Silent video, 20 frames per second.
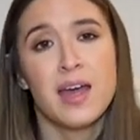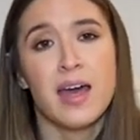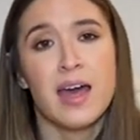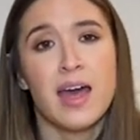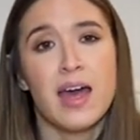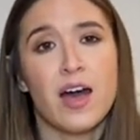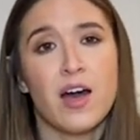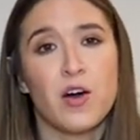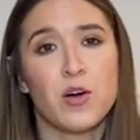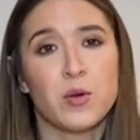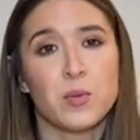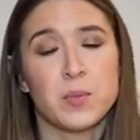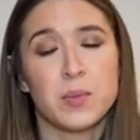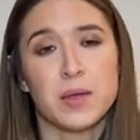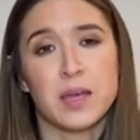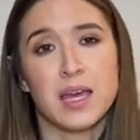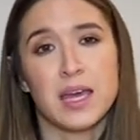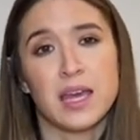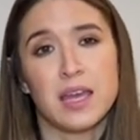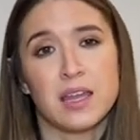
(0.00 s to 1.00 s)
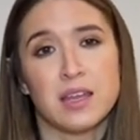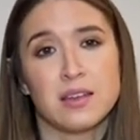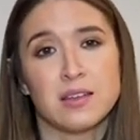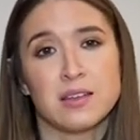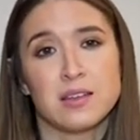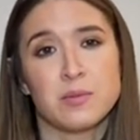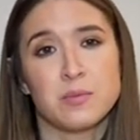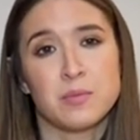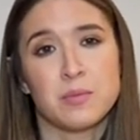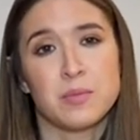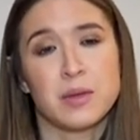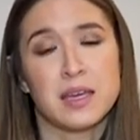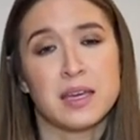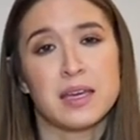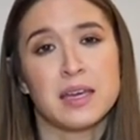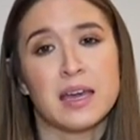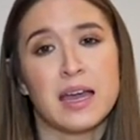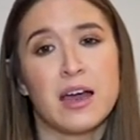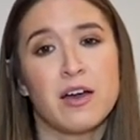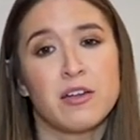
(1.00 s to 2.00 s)
help in
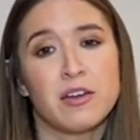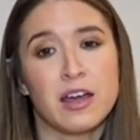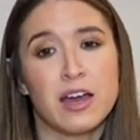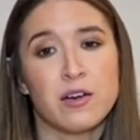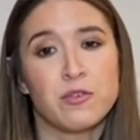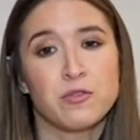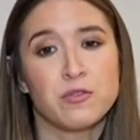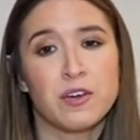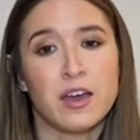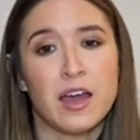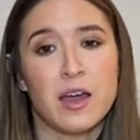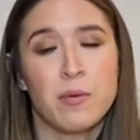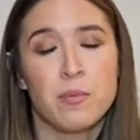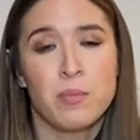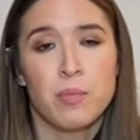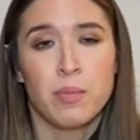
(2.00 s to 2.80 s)
picking out an outfit.